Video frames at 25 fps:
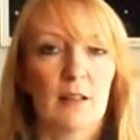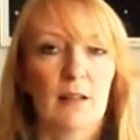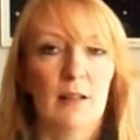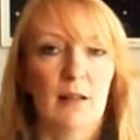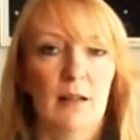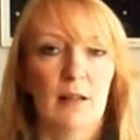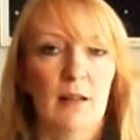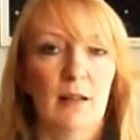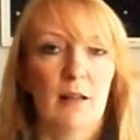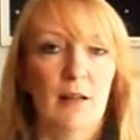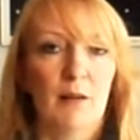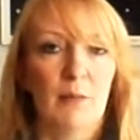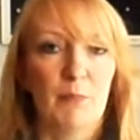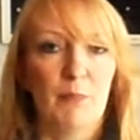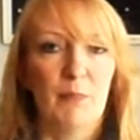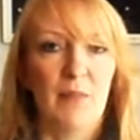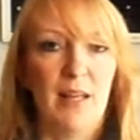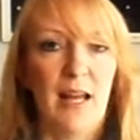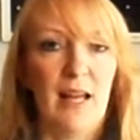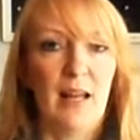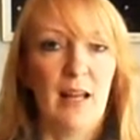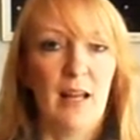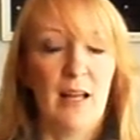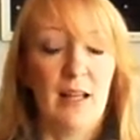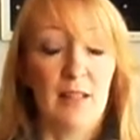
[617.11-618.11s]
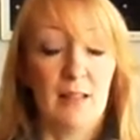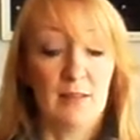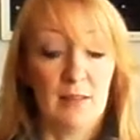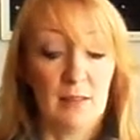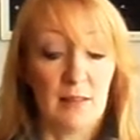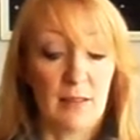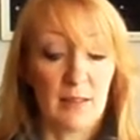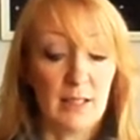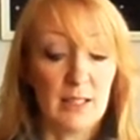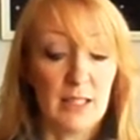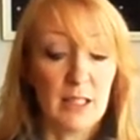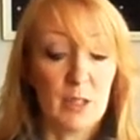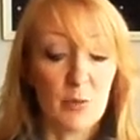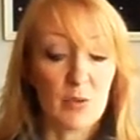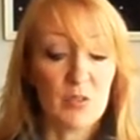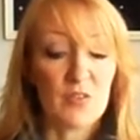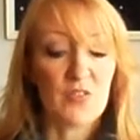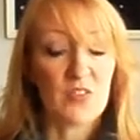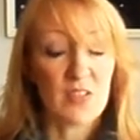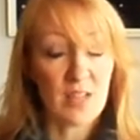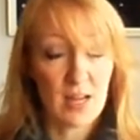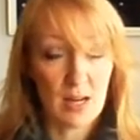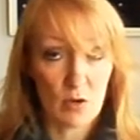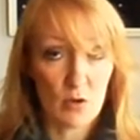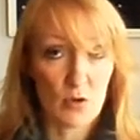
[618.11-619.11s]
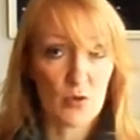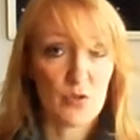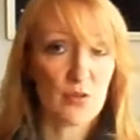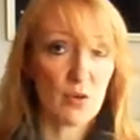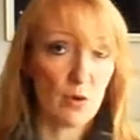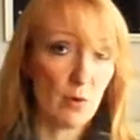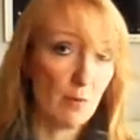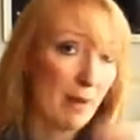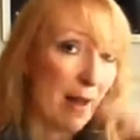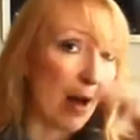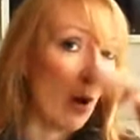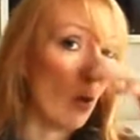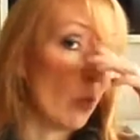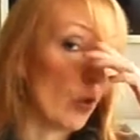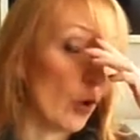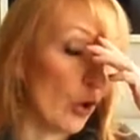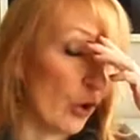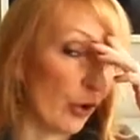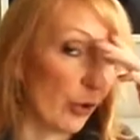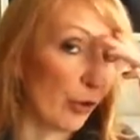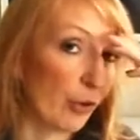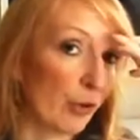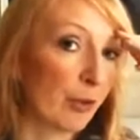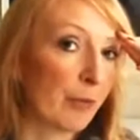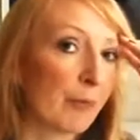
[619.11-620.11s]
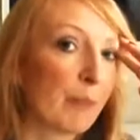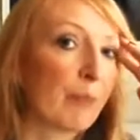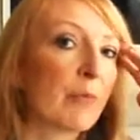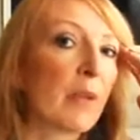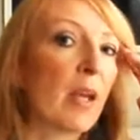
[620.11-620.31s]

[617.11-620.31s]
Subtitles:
and a clearance, and also about work.